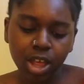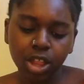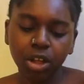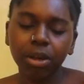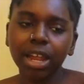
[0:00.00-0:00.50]

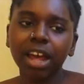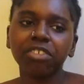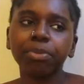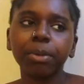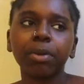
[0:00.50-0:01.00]
So a lot
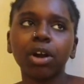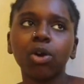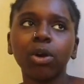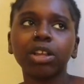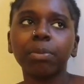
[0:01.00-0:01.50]
of people
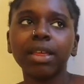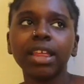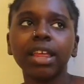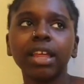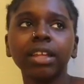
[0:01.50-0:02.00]
are going to
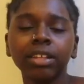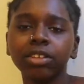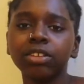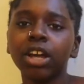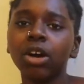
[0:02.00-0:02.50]
be,
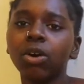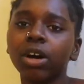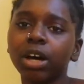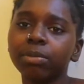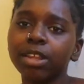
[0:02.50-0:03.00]
you
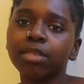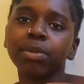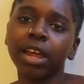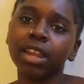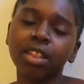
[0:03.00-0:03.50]
know, these
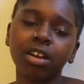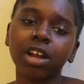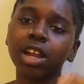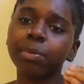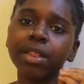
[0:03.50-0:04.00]
planets
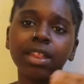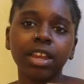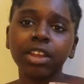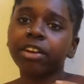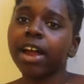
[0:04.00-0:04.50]
are going to be
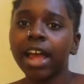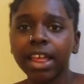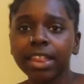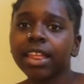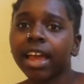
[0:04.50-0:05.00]
sitting your
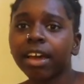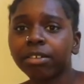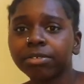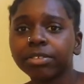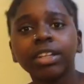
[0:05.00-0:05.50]
ass
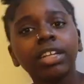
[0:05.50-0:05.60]
down.